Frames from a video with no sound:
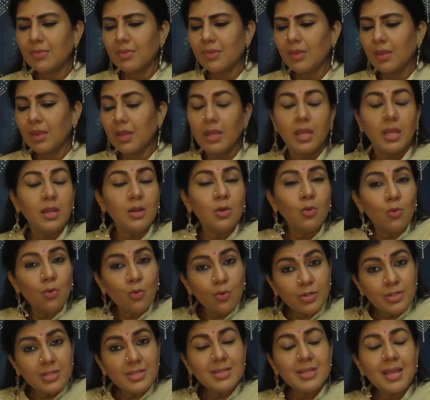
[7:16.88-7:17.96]
He
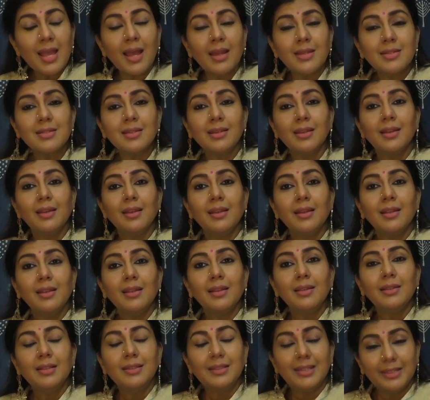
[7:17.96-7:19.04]
notes that
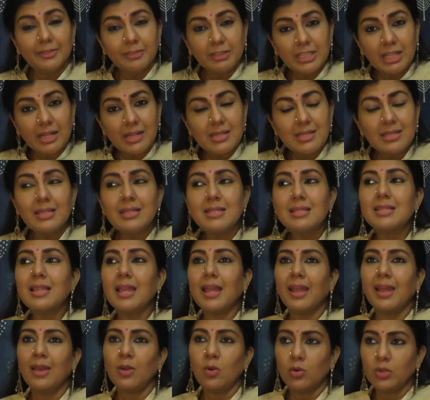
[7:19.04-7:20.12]
the Devadasis
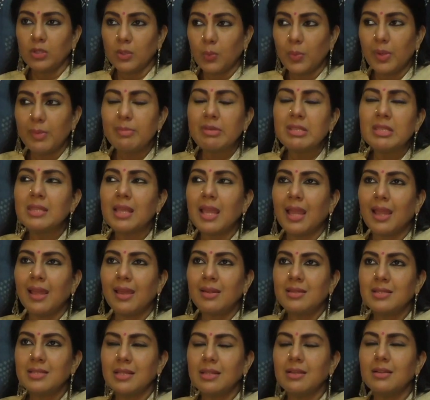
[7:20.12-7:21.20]
there, or the women
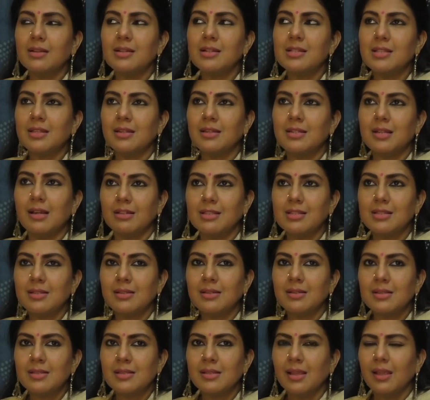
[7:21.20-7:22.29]
there, singers and
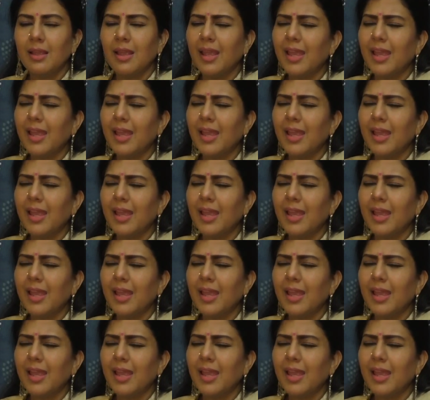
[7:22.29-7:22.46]
dancers,